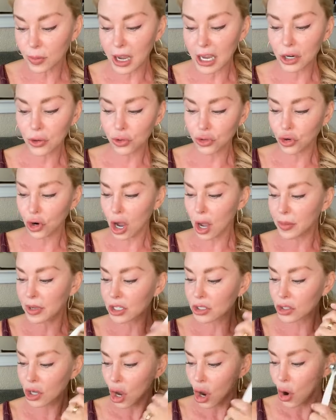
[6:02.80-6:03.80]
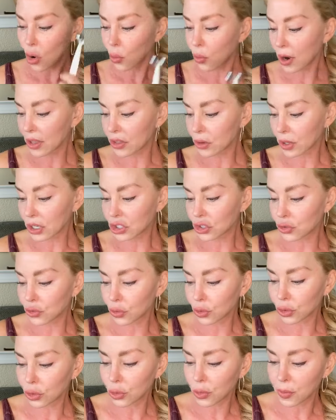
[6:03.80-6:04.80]
little microtraumas, whether it's
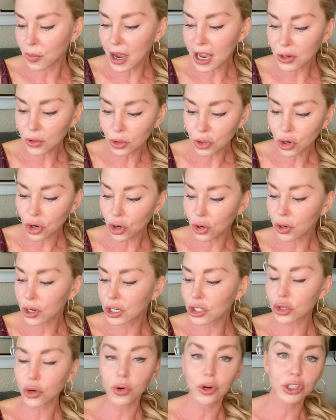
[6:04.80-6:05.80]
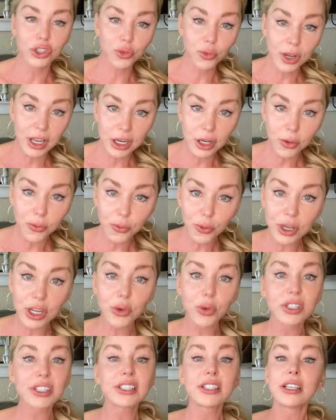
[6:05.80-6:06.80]
through microcurrent or it's radio
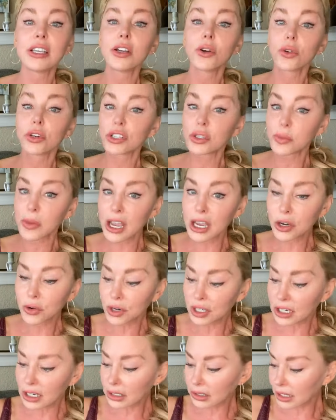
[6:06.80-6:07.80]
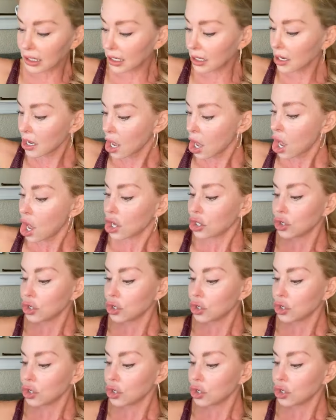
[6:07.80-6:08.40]
frequency or it's microneedling